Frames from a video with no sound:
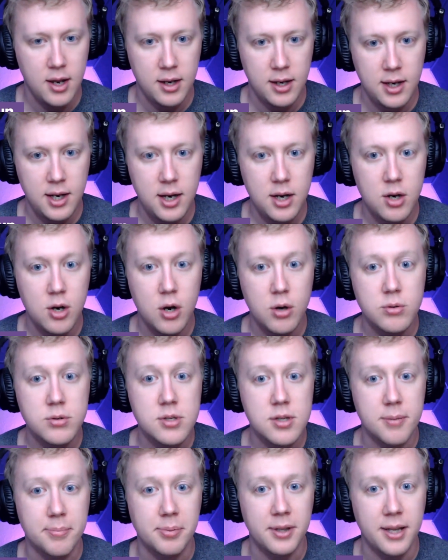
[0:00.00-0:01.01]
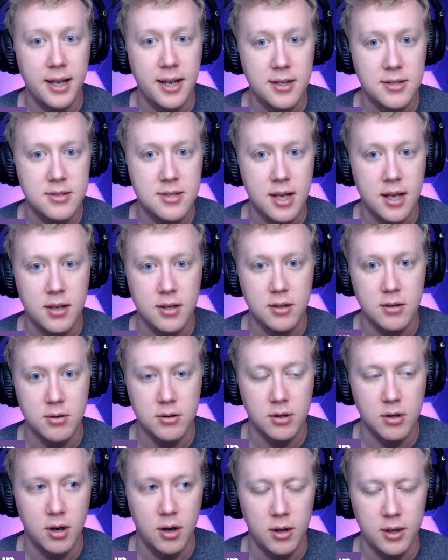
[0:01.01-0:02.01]
He knows the plays that
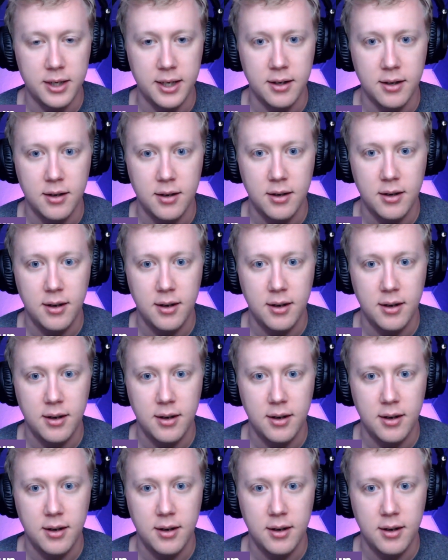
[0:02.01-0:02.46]
you're calling.